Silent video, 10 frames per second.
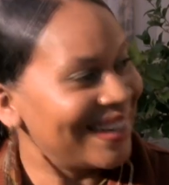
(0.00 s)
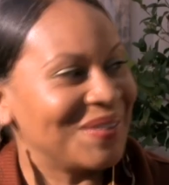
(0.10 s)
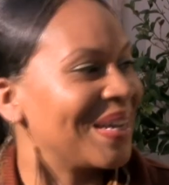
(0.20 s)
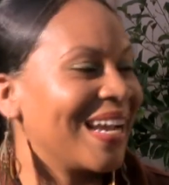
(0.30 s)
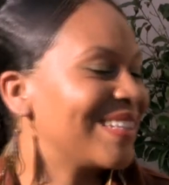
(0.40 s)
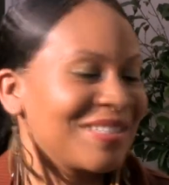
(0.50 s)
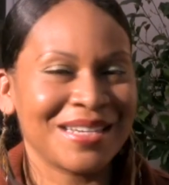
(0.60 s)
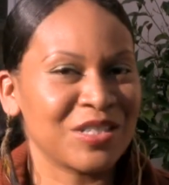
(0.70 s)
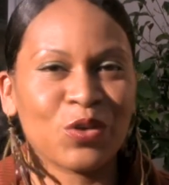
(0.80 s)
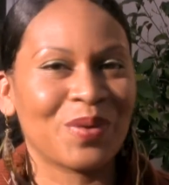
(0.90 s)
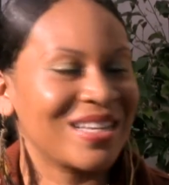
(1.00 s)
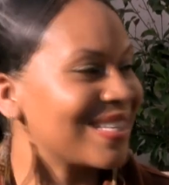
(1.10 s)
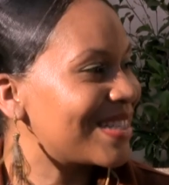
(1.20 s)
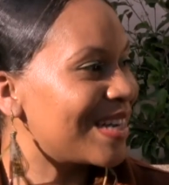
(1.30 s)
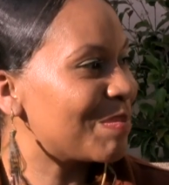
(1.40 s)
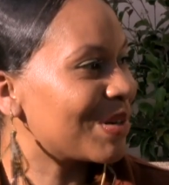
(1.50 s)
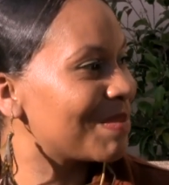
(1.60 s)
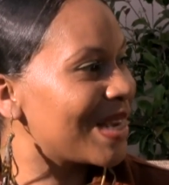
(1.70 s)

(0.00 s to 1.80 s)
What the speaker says: okay, I just need to erase his number.